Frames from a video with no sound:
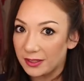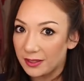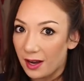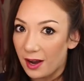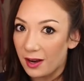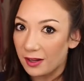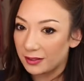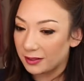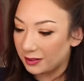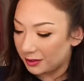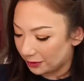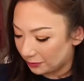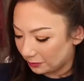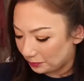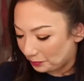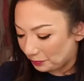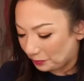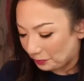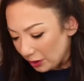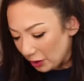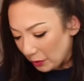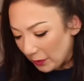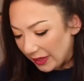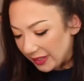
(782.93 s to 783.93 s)
socks.
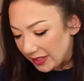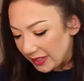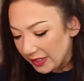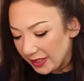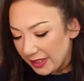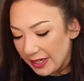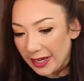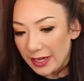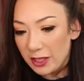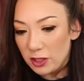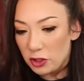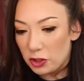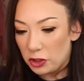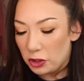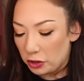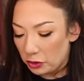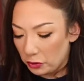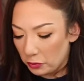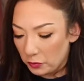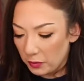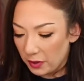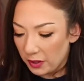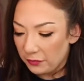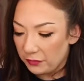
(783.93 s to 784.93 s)
So I did get
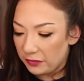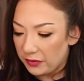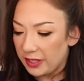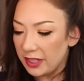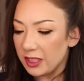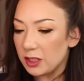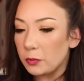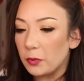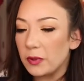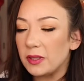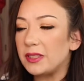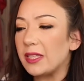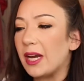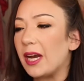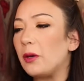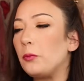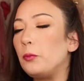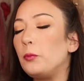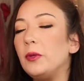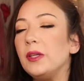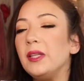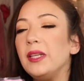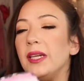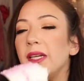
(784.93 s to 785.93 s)
two of these ones. I
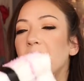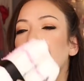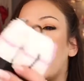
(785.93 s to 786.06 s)
really